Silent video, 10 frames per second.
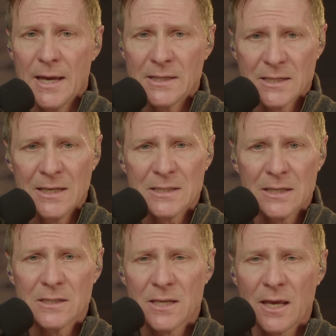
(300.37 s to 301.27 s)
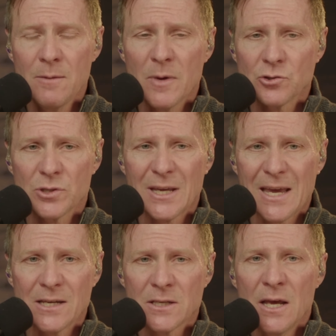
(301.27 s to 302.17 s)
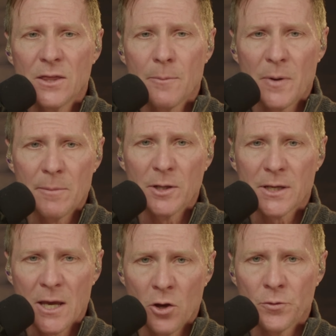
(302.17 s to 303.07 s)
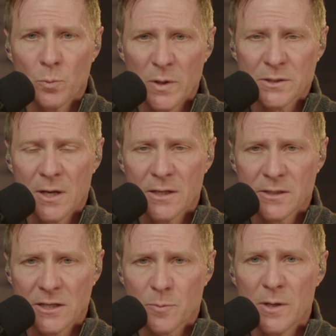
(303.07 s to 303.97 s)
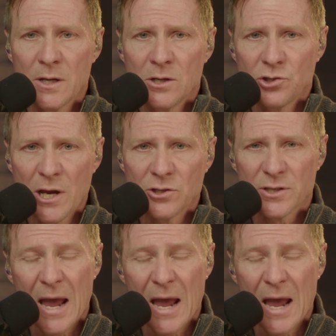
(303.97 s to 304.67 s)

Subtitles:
and CDC is taking measures in case the public health risk assessment changes.